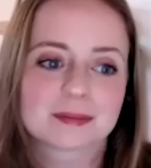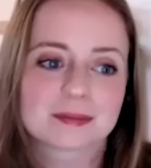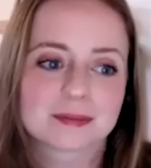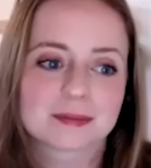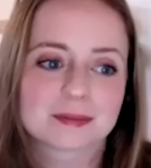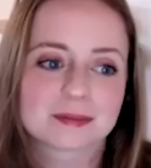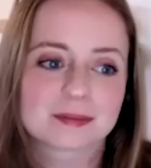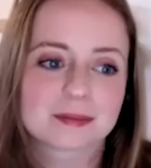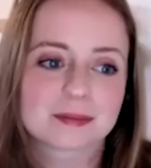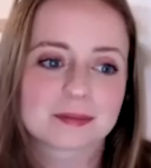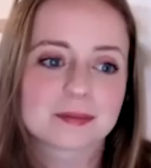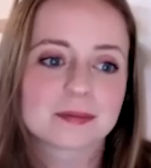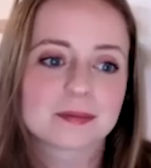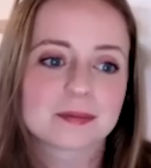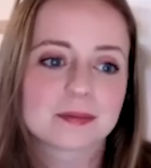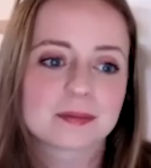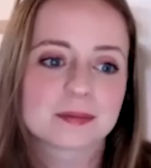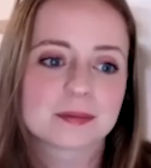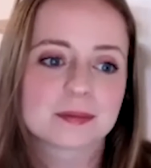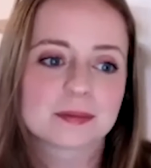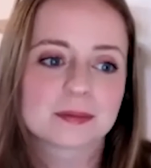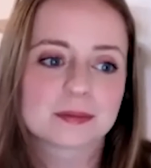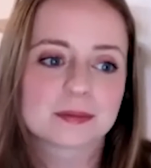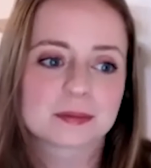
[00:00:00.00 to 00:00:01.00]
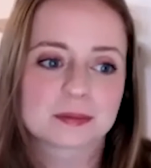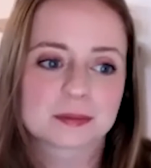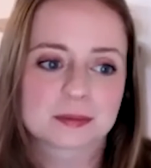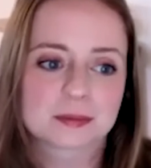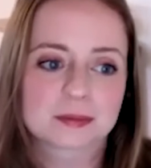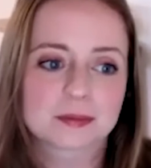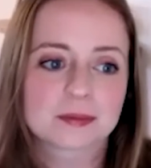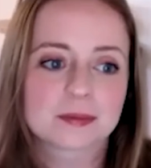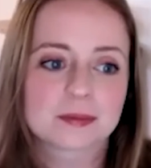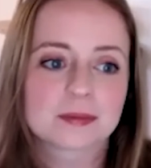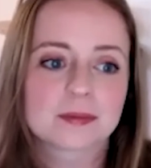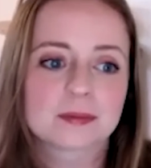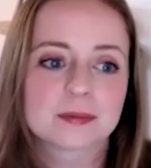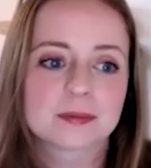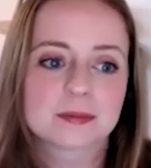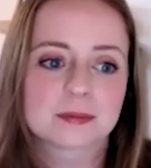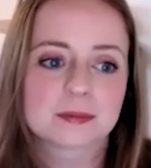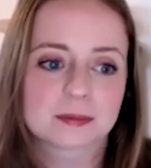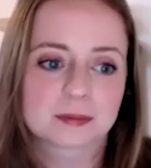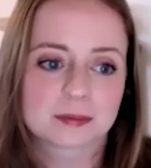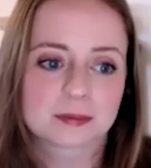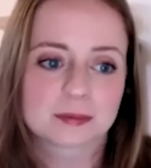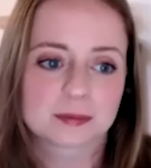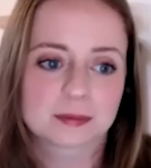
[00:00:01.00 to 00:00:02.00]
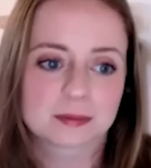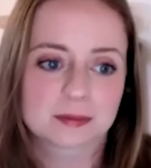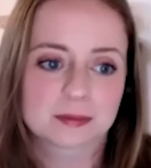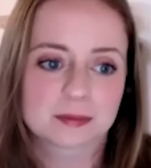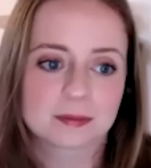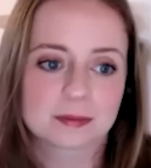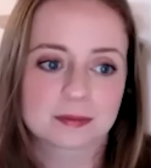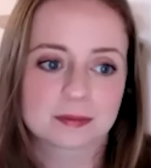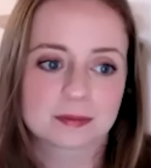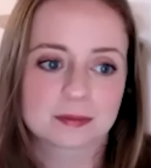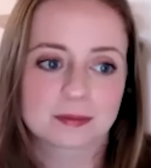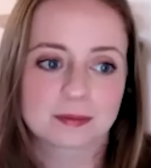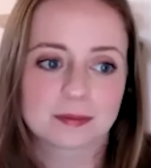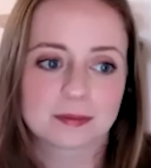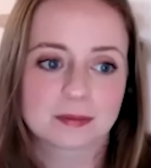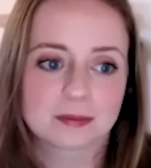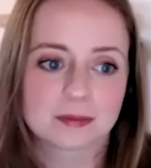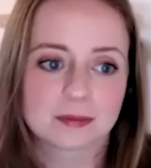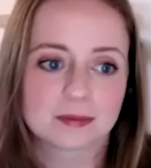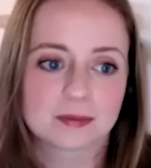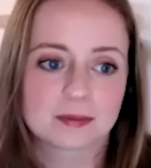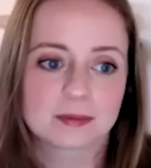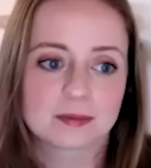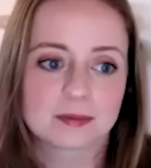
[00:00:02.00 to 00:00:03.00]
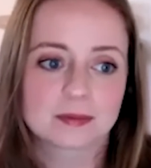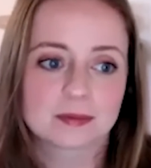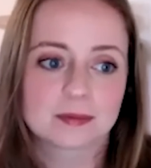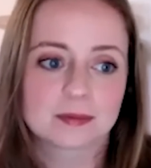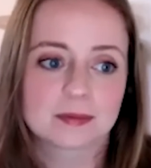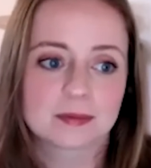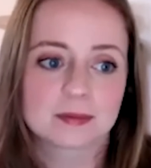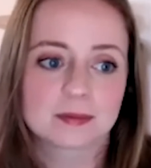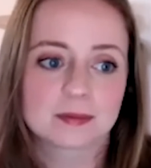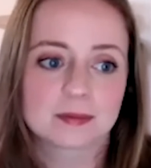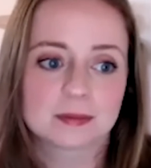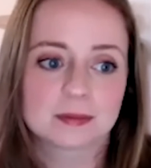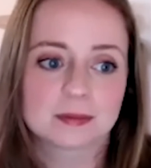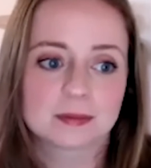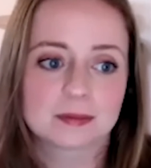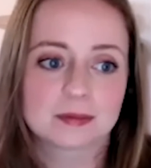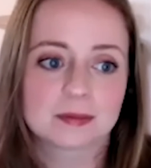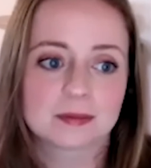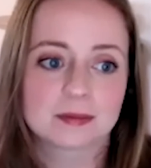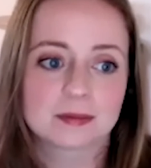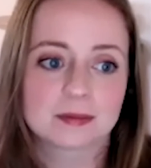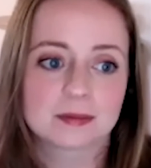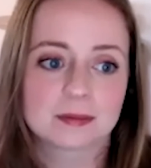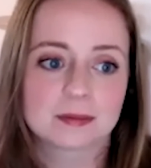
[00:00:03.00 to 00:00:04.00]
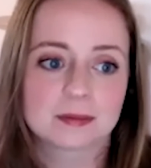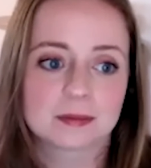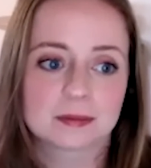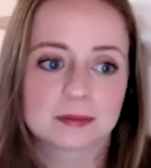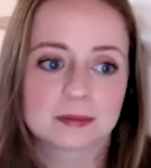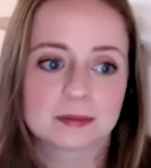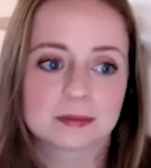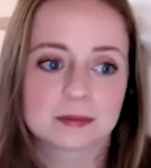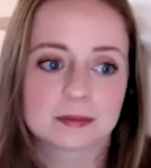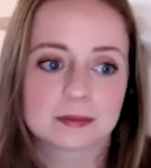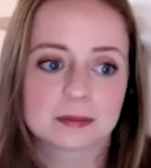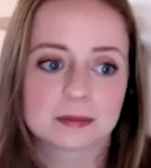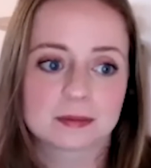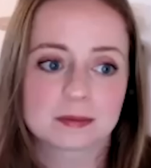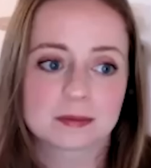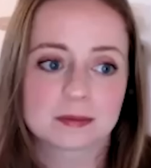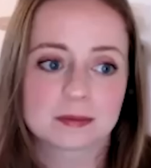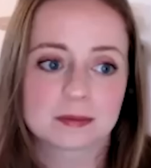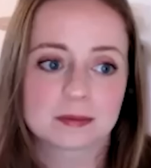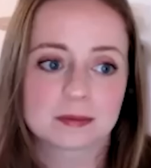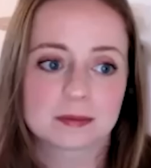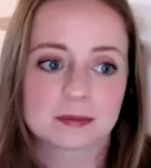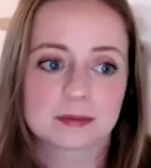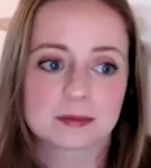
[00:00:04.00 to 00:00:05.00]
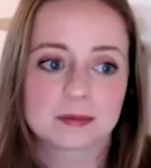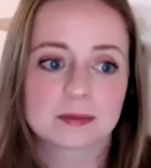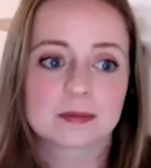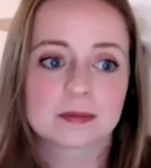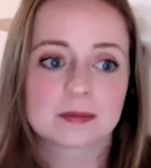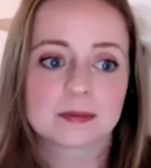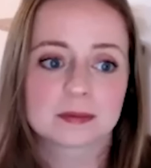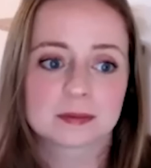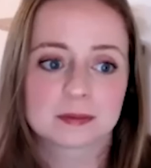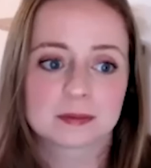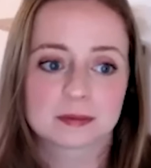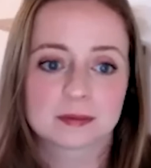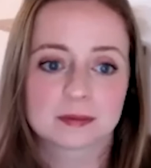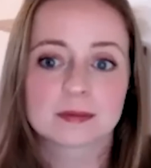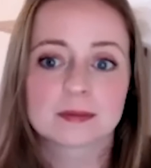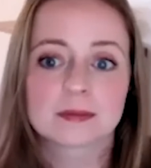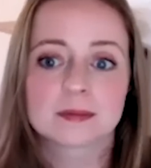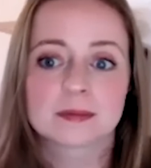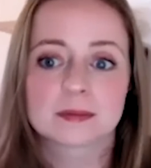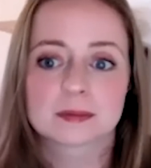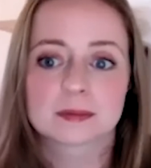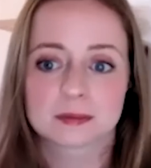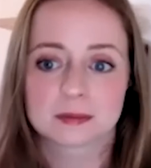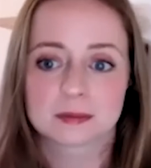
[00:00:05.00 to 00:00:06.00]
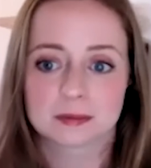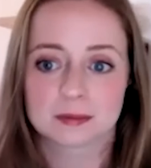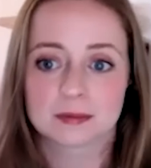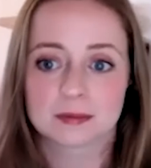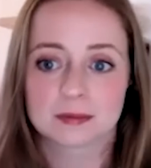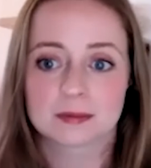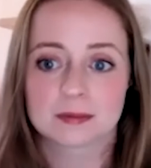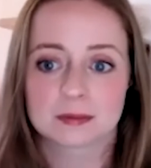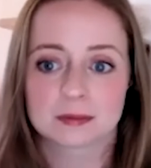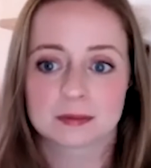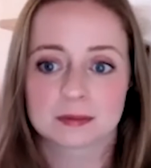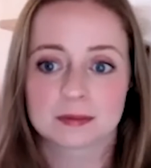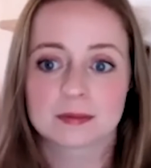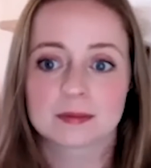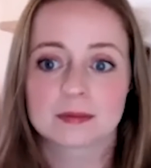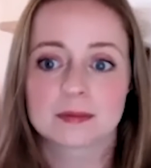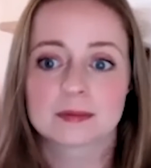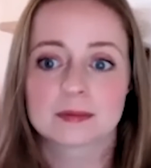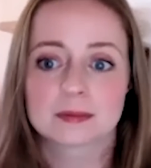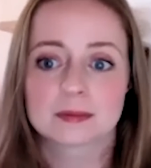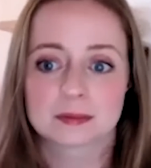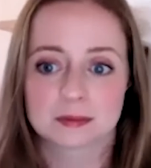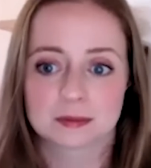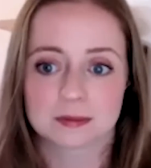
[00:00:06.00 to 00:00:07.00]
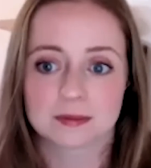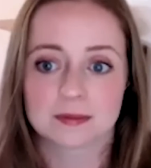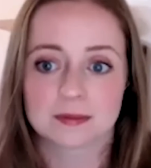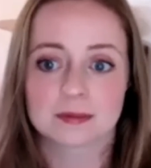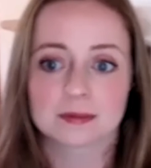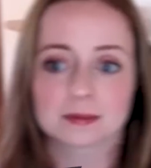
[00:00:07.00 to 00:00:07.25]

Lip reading: [no speech]